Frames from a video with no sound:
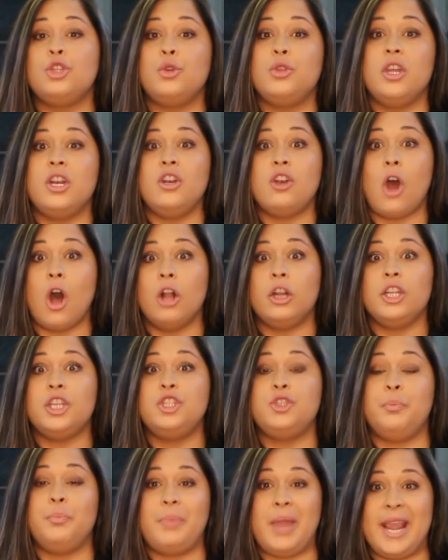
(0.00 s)
to the
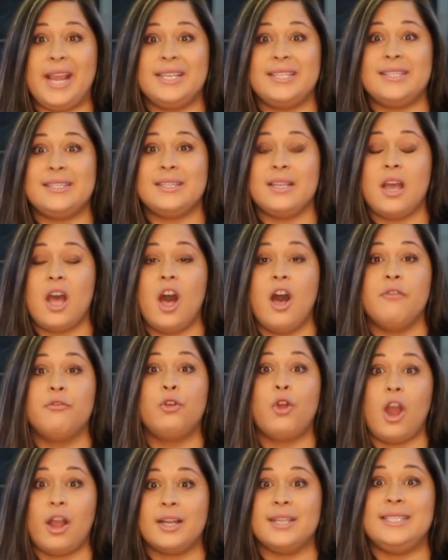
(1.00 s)
knowledge base of
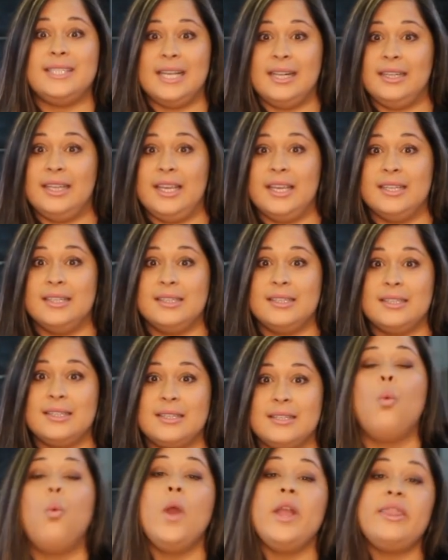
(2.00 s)
crocodilians,